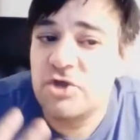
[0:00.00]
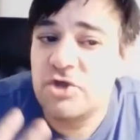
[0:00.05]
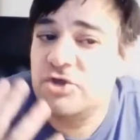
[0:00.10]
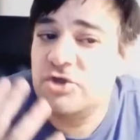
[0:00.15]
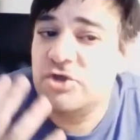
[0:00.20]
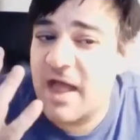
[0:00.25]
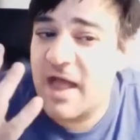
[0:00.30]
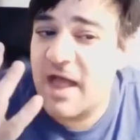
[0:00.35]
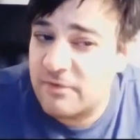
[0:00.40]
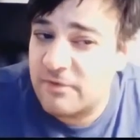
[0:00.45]

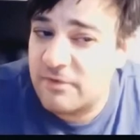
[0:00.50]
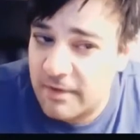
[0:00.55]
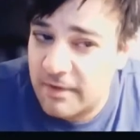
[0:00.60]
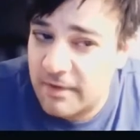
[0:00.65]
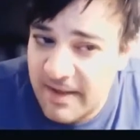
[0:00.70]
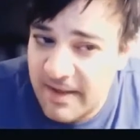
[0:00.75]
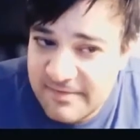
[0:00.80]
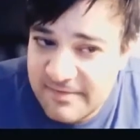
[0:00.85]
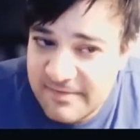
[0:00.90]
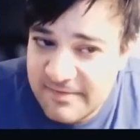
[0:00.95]
that
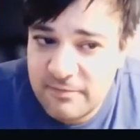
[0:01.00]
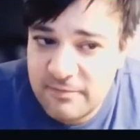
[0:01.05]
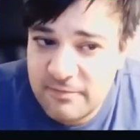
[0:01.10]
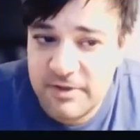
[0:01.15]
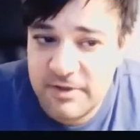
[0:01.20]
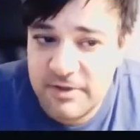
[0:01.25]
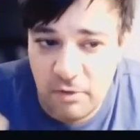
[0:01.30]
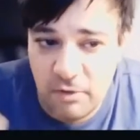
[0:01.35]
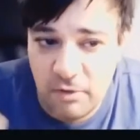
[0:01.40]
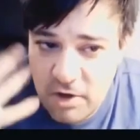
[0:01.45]
only makes sense
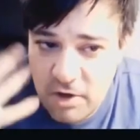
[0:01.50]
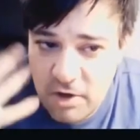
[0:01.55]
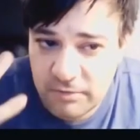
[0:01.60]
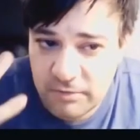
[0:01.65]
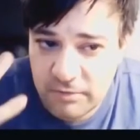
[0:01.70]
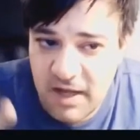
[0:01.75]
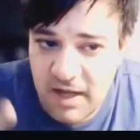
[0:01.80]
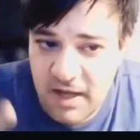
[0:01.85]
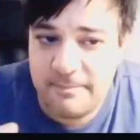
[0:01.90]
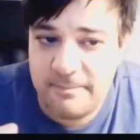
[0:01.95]
when you're all
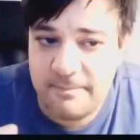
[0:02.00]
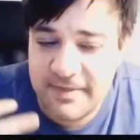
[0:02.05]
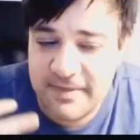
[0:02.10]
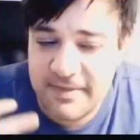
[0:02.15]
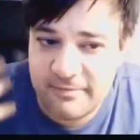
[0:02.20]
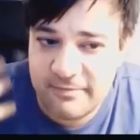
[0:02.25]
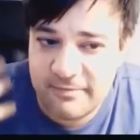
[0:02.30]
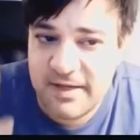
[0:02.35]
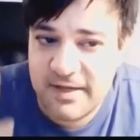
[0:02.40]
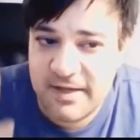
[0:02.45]
coked up, and
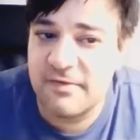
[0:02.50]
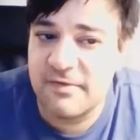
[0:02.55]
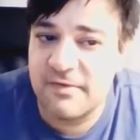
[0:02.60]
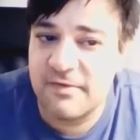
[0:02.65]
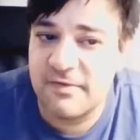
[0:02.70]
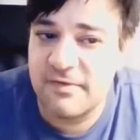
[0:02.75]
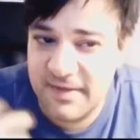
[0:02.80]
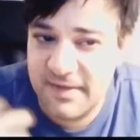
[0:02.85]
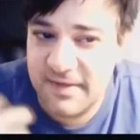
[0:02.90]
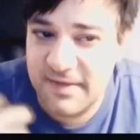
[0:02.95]
that's what he
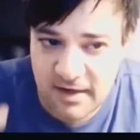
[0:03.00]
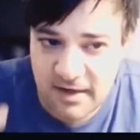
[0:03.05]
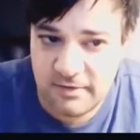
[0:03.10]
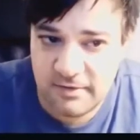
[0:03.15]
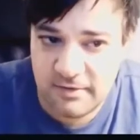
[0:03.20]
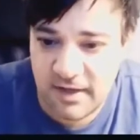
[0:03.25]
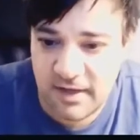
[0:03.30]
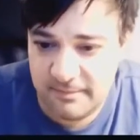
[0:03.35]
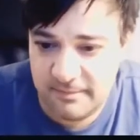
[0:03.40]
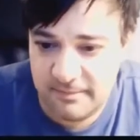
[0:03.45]
was the
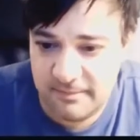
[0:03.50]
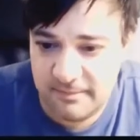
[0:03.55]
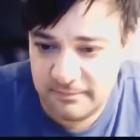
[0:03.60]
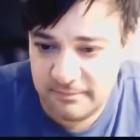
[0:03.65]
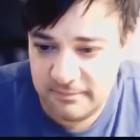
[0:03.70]
entire time.